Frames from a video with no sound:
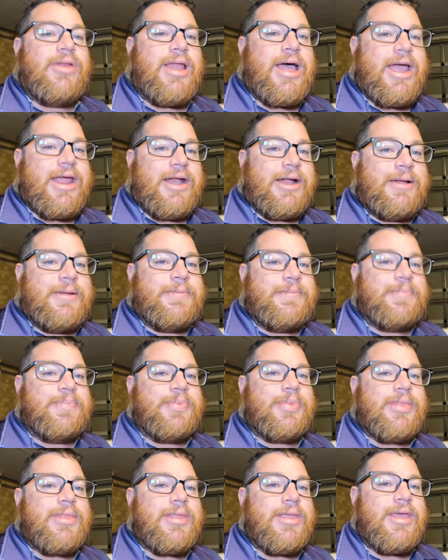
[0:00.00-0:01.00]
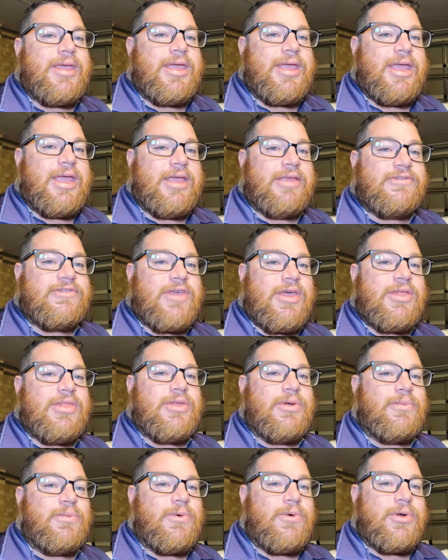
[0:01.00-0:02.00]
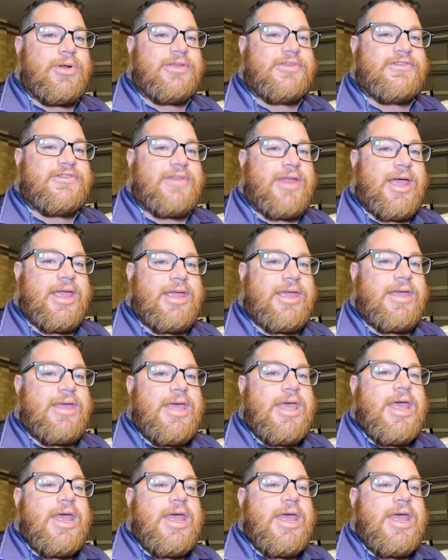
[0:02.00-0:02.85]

later, is the Watersnake.